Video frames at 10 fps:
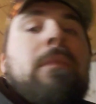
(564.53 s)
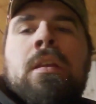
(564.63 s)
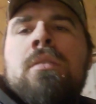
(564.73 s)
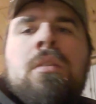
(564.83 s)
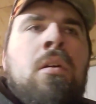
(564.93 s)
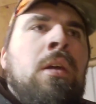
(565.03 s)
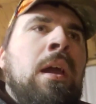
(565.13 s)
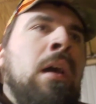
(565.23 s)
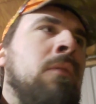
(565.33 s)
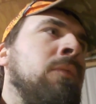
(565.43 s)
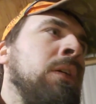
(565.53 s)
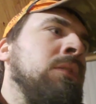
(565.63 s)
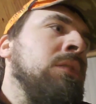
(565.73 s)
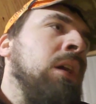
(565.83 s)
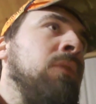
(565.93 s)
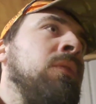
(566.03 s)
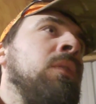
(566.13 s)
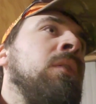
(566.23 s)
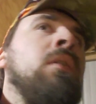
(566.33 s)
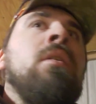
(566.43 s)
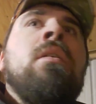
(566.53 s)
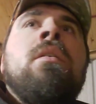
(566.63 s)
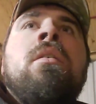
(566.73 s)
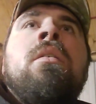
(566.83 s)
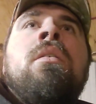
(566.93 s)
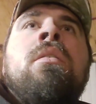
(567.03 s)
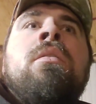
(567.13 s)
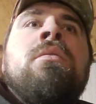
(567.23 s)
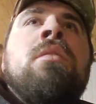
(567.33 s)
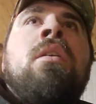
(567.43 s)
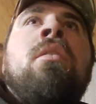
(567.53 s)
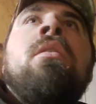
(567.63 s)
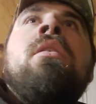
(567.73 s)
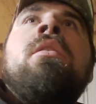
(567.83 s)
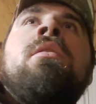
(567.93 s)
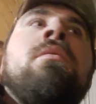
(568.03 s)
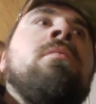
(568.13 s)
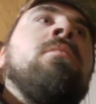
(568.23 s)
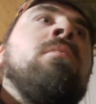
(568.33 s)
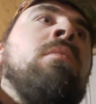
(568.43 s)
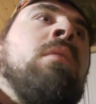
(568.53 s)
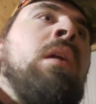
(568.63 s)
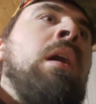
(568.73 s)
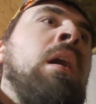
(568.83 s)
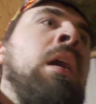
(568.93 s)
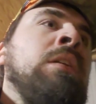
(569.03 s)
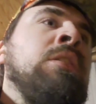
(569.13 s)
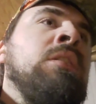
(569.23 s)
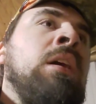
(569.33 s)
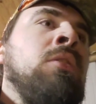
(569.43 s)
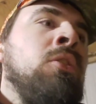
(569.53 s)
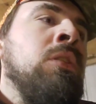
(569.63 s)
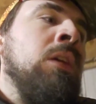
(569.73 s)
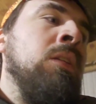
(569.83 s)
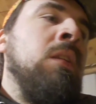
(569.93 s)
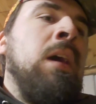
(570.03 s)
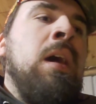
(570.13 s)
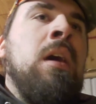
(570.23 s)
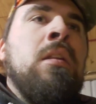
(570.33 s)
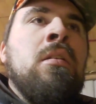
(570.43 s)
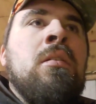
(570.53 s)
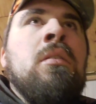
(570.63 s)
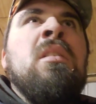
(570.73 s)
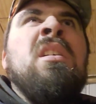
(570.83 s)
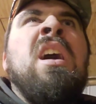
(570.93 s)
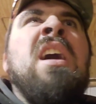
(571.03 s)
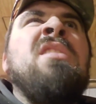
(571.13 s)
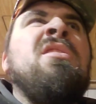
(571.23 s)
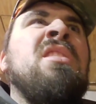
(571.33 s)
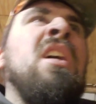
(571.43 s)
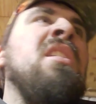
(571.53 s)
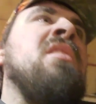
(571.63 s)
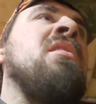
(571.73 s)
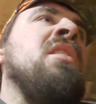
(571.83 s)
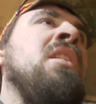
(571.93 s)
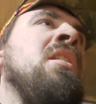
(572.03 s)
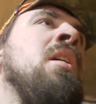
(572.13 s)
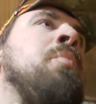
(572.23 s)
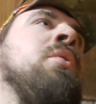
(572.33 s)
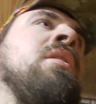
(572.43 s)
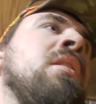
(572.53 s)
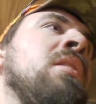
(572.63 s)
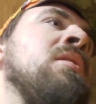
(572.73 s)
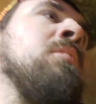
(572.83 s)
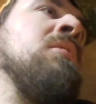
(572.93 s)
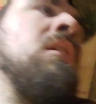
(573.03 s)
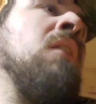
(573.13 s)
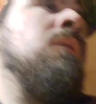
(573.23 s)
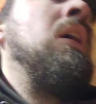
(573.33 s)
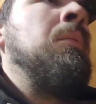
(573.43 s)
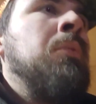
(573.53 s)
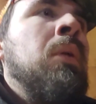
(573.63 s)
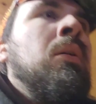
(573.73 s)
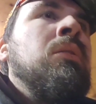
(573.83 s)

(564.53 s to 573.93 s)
So yeah, fun stuff. So I looked into that. I just kind of cleaned up. We cleaned some stuff up around